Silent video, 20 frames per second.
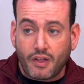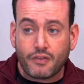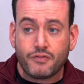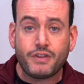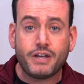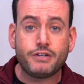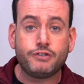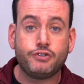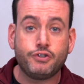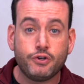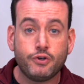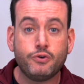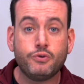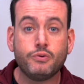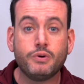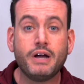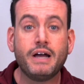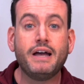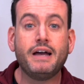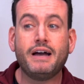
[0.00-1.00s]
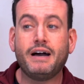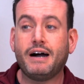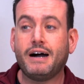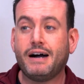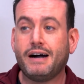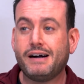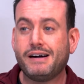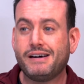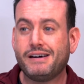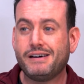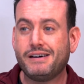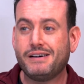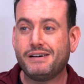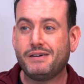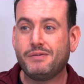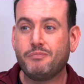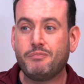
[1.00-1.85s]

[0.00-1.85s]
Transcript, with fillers: they do uh,